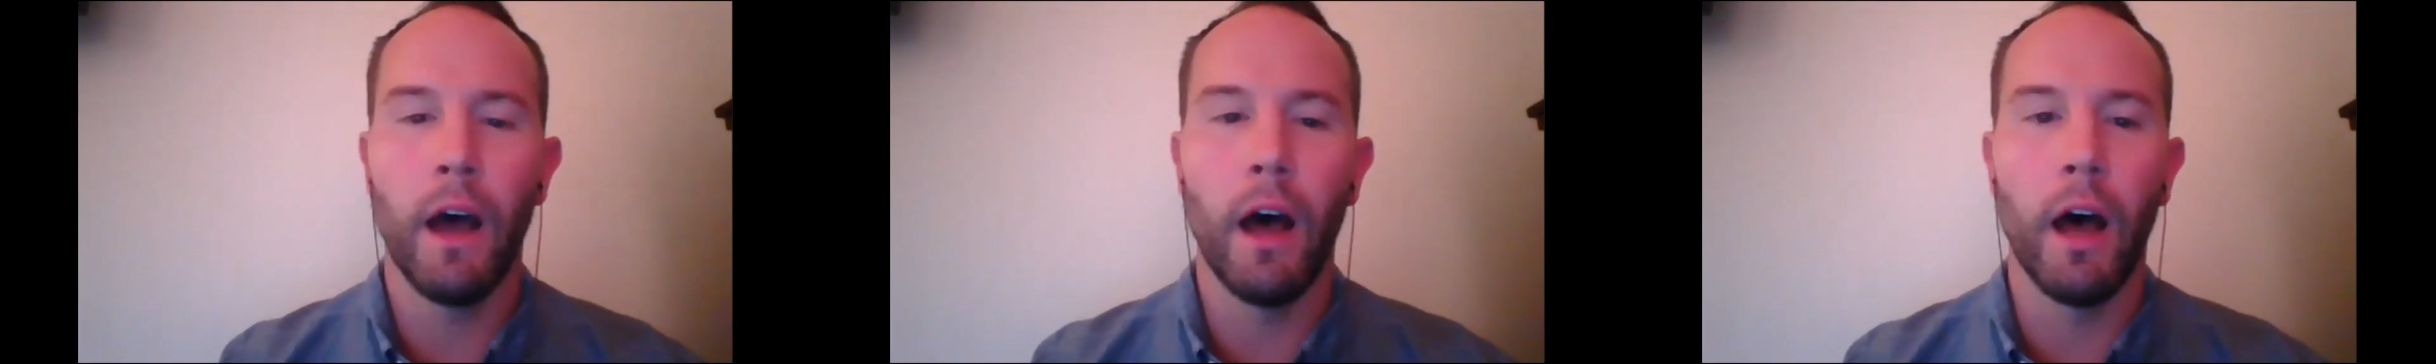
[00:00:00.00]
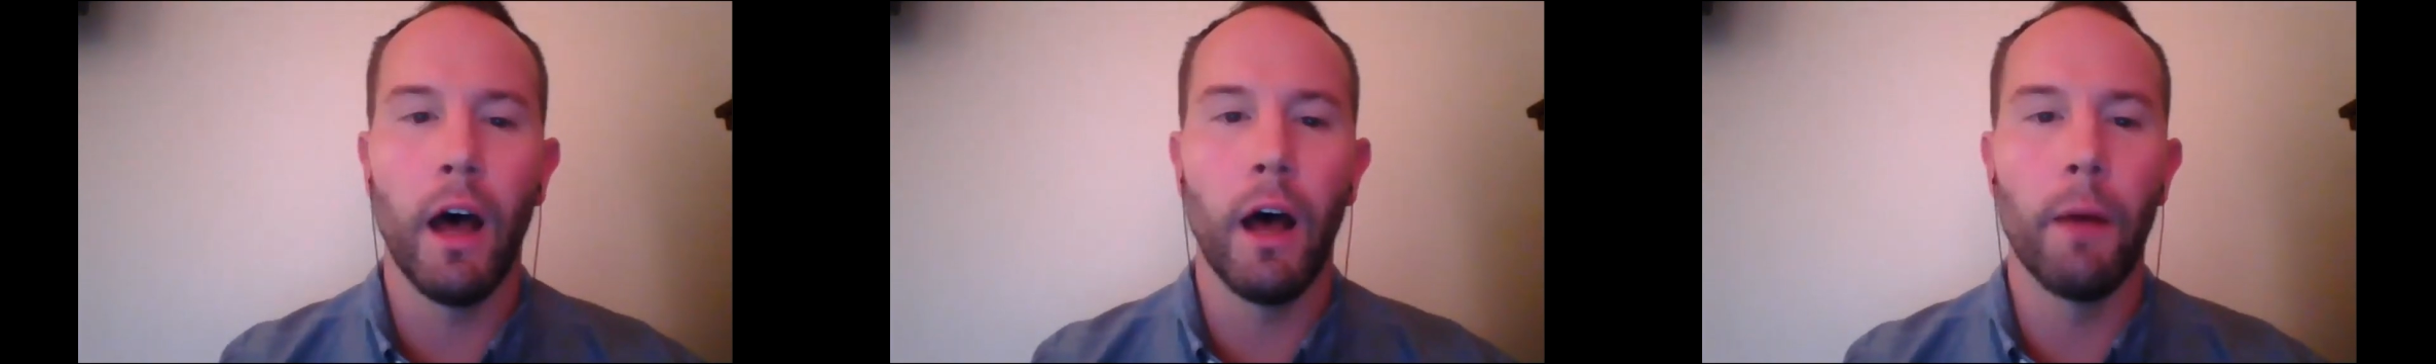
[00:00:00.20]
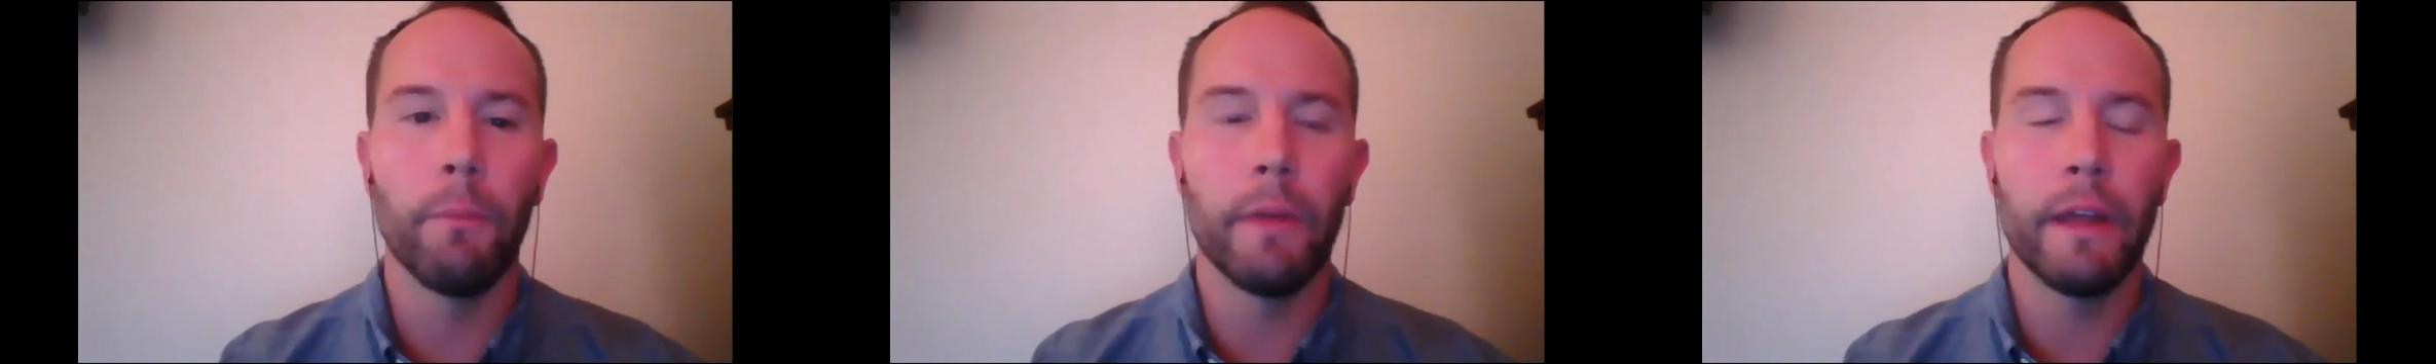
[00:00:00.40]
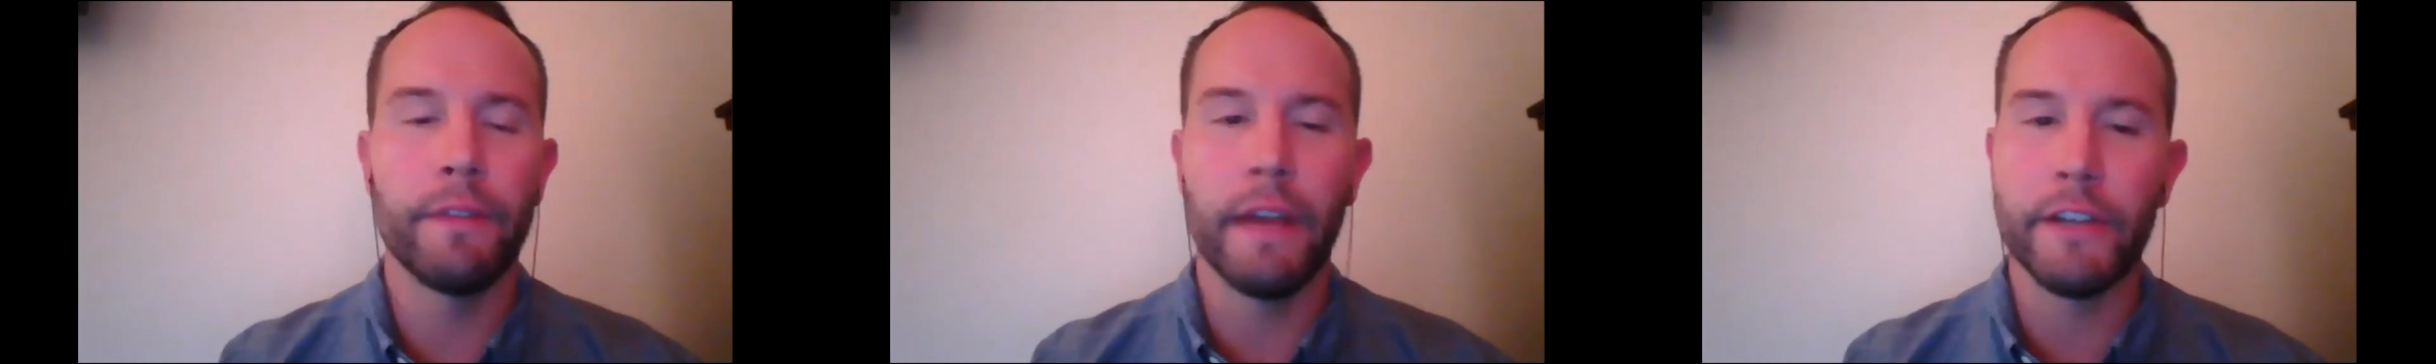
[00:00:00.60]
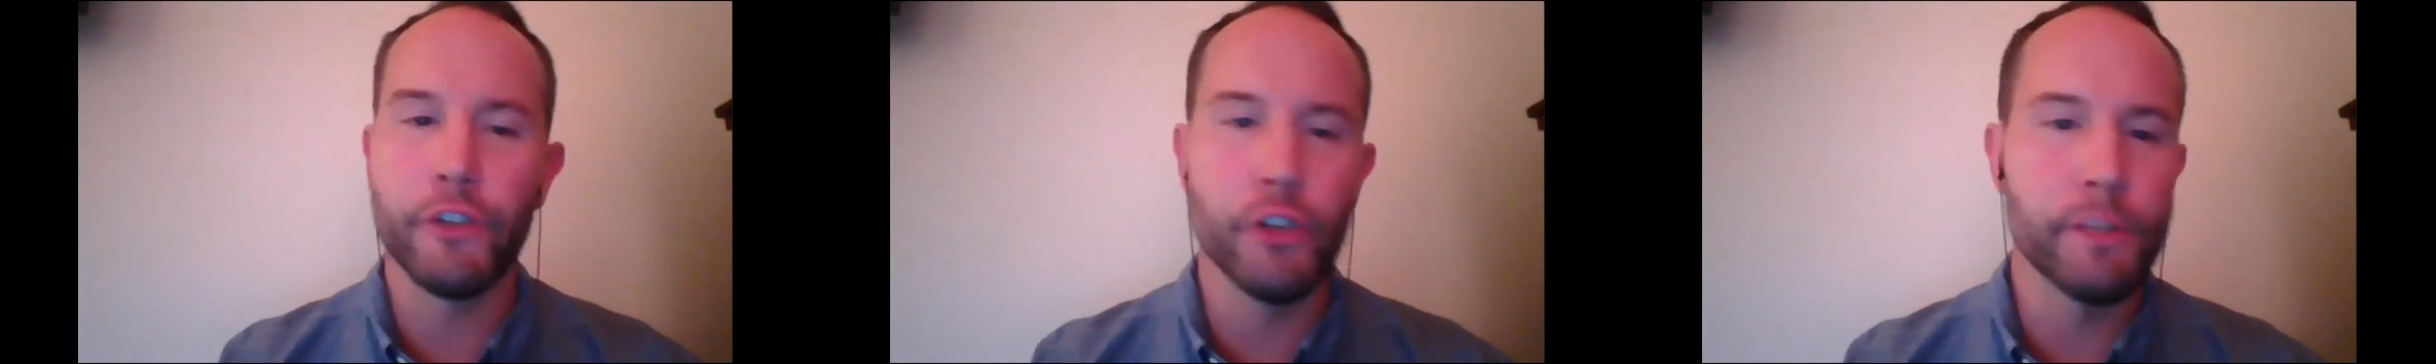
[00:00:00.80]
Um,
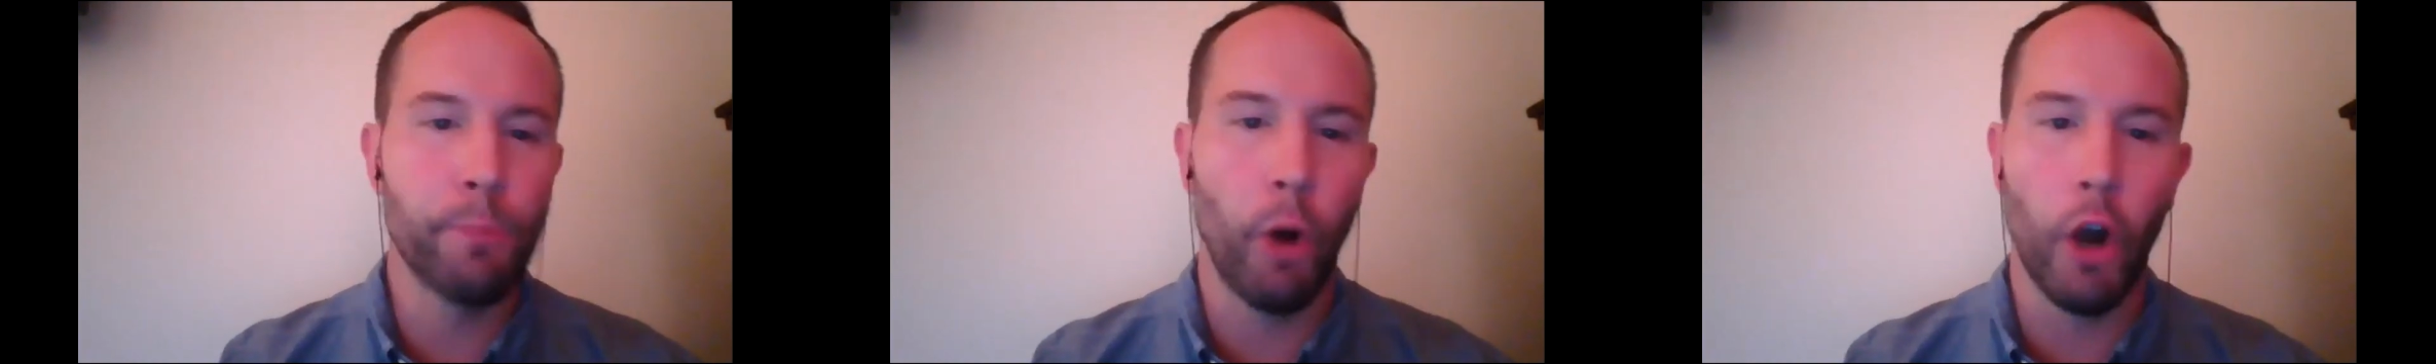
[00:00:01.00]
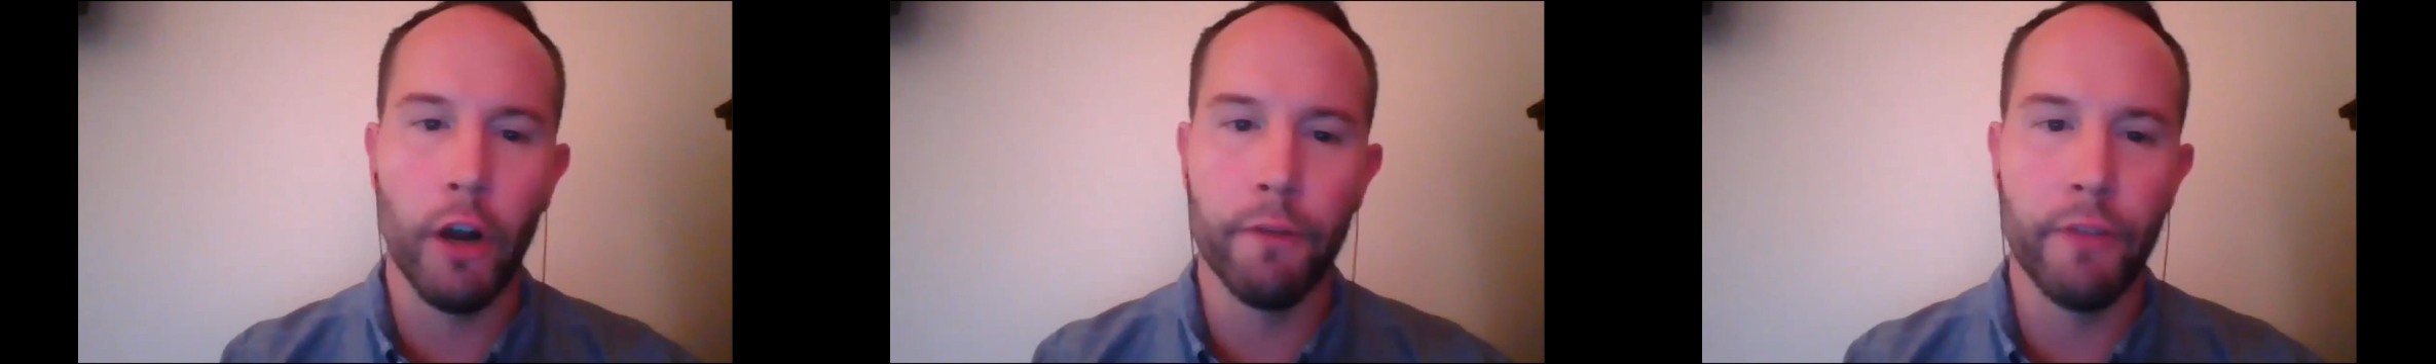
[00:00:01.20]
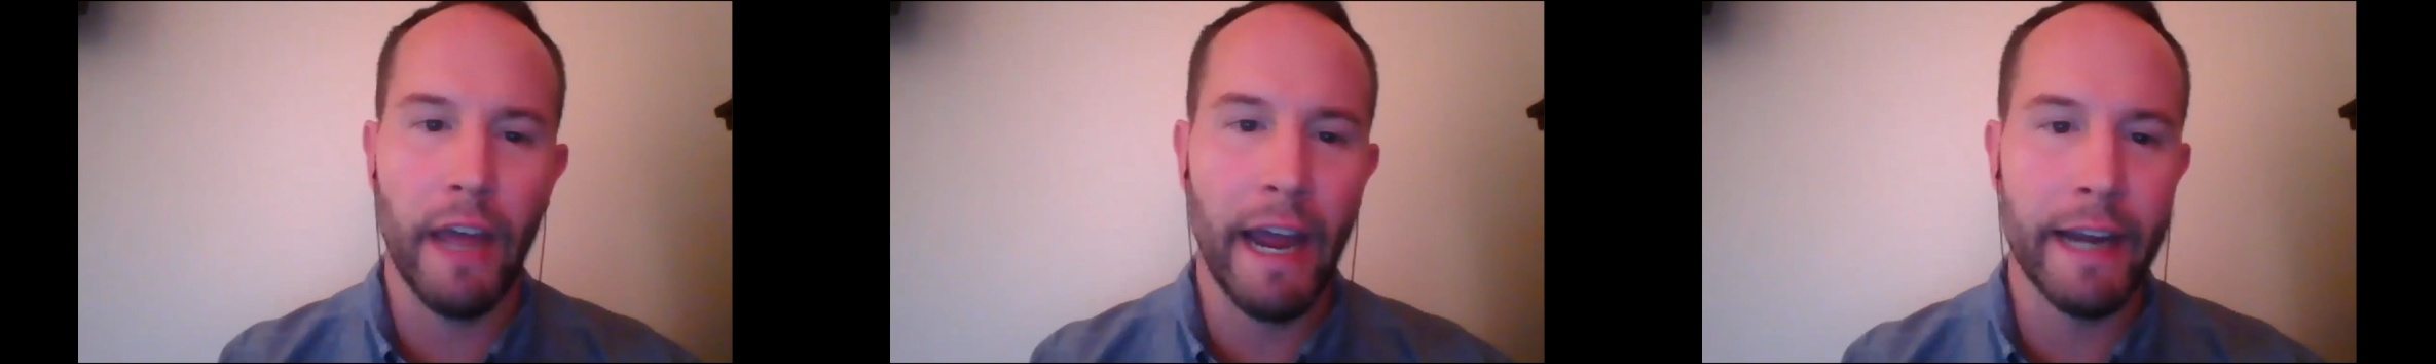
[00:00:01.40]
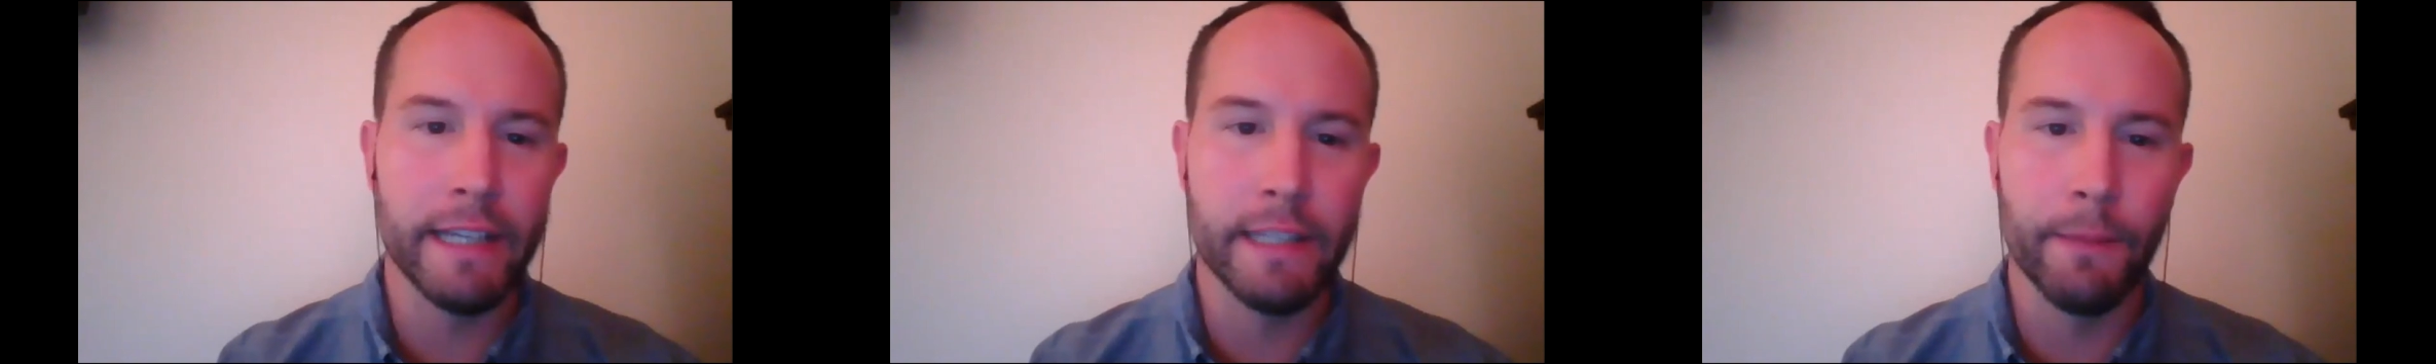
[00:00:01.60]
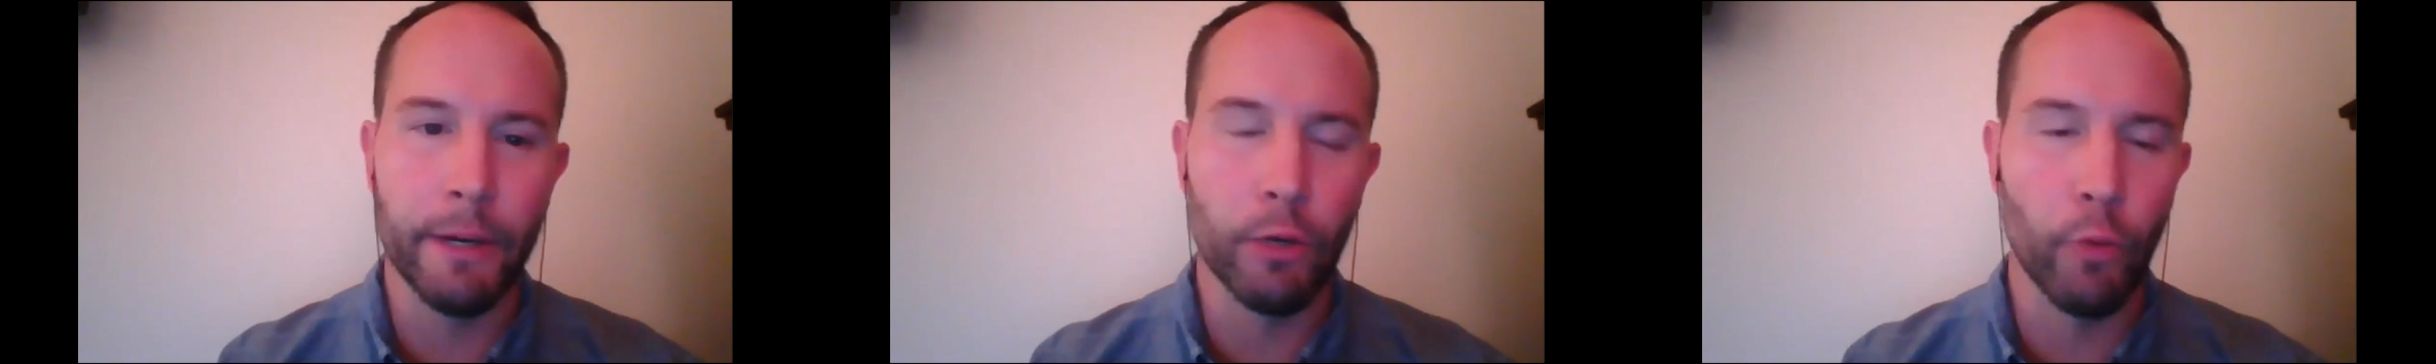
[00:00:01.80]
that's just part of the
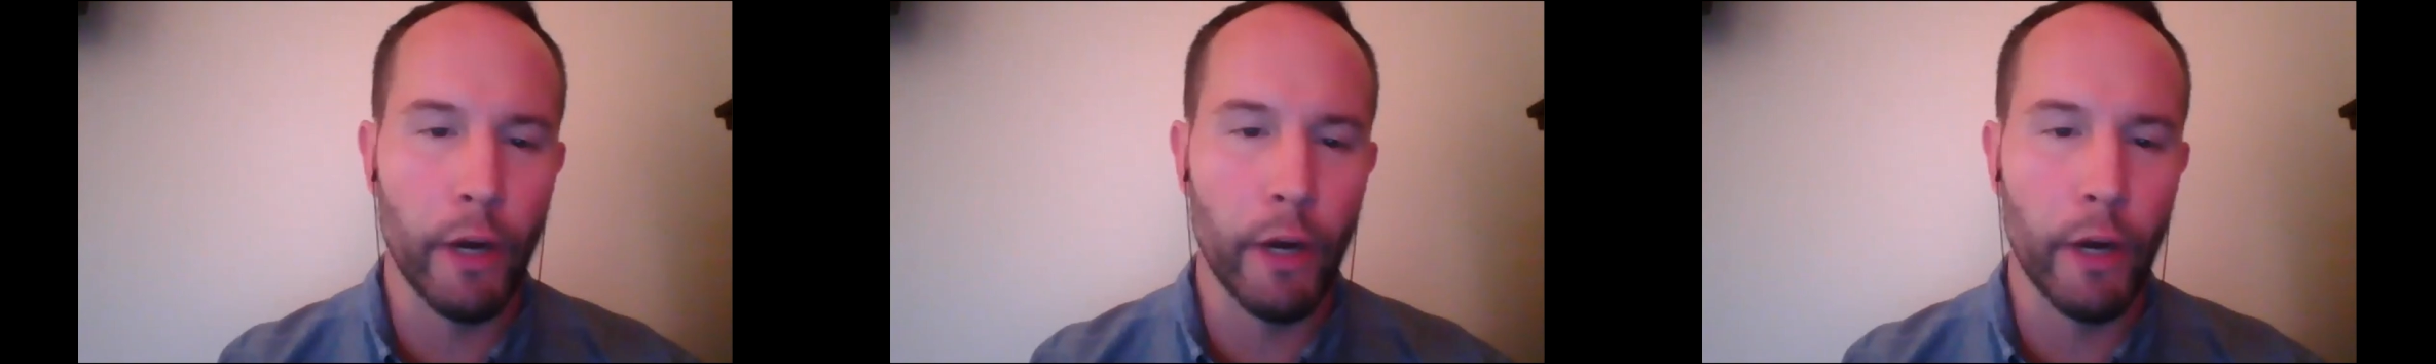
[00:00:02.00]
academic